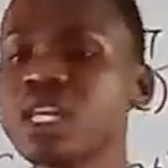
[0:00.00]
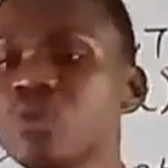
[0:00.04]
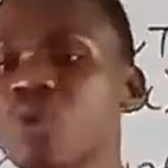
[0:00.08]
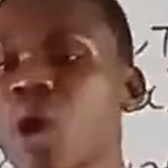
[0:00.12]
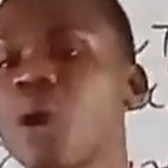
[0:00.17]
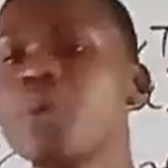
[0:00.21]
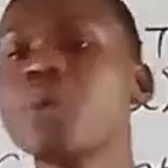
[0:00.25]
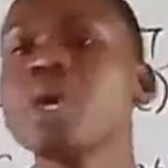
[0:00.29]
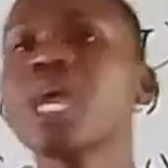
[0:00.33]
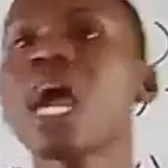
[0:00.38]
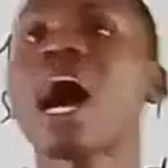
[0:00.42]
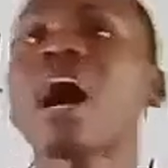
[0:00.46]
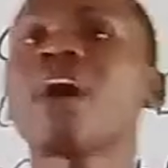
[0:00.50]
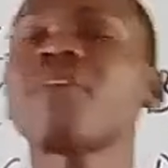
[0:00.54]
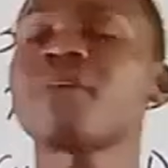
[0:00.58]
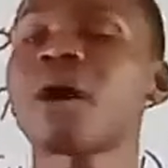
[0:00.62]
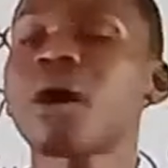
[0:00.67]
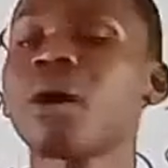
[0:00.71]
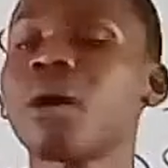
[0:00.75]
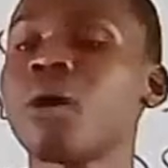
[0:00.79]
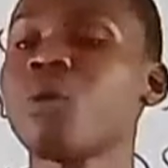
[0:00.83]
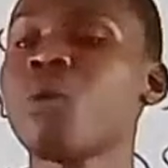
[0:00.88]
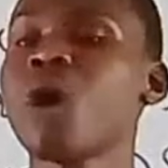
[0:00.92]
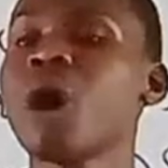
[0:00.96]
when we
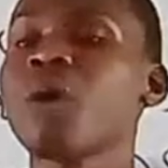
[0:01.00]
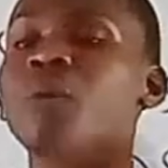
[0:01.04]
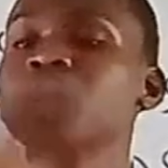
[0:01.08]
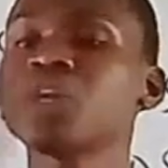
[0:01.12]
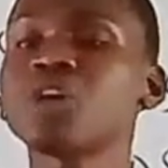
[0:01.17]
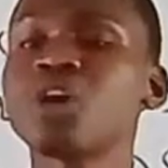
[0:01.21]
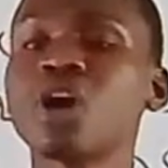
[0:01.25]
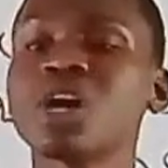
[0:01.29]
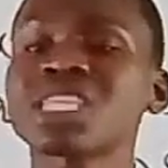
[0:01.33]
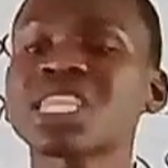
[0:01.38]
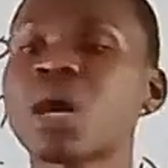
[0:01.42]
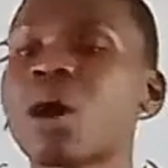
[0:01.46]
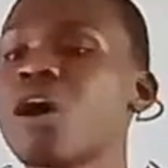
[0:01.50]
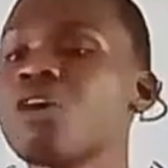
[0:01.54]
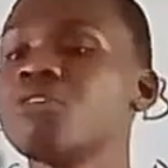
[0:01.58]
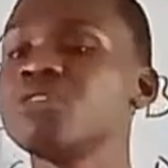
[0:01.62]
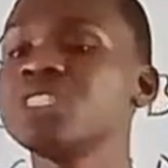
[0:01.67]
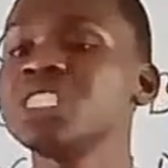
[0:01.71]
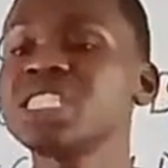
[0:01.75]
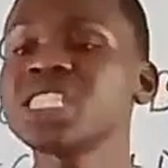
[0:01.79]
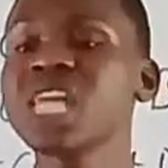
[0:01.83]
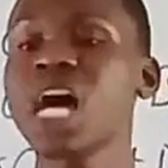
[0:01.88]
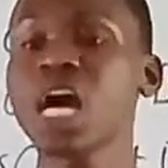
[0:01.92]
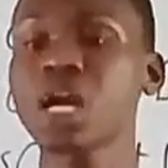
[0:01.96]
got our
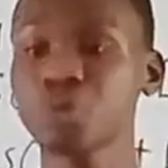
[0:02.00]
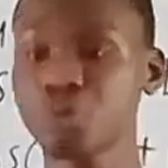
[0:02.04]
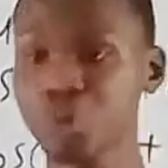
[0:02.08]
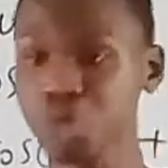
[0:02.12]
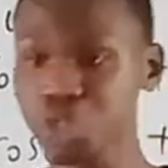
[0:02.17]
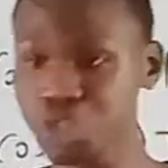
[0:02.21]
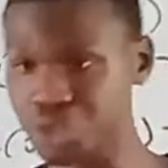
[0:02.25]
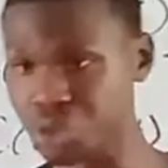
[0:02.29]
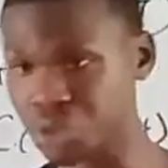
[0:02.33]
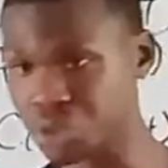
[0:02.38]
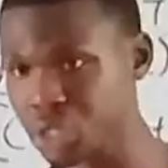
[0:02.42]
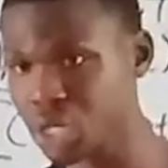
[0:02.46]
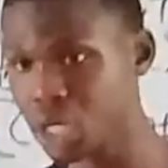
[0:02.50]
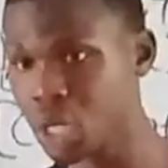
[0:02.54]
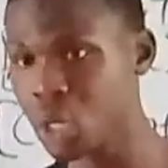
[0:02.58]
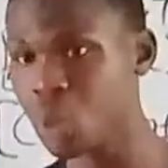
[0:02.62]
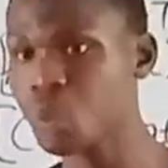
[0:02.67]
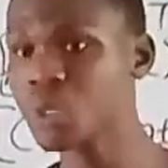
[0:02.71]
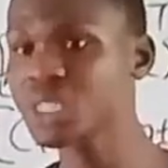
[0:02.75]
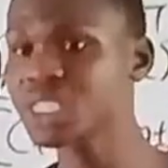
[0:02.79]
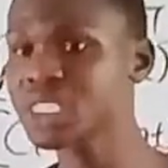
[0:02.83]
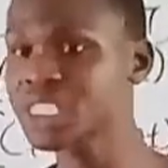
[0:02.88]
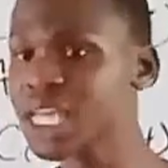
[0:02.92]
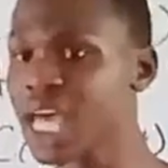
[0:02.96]
original equation,
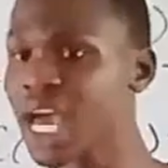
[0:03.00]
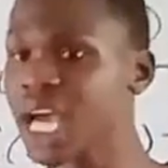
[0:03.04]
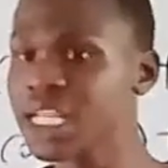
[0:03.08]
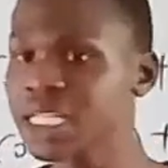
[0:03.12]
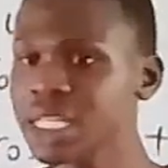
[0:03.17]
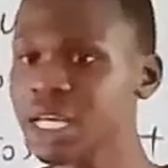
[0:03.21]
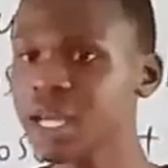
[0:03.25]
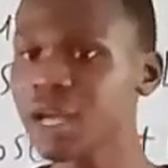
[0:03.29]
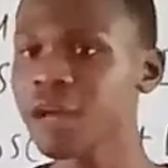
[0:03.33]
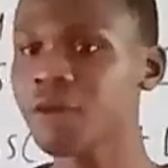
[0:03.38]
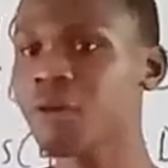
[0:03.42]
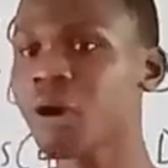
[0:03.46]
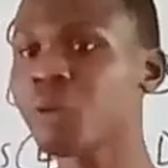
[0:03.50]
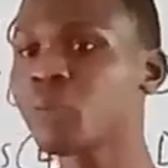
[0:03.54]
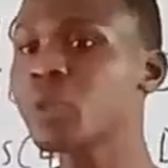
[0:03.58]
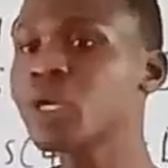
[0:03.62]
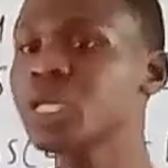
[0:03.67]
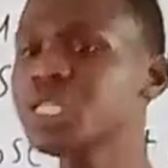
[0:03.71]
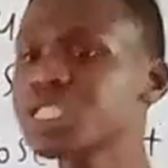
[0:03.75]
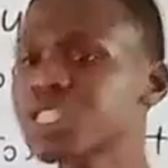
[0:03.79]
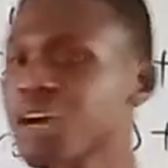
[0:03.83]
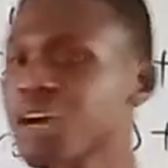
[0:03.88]
we said from this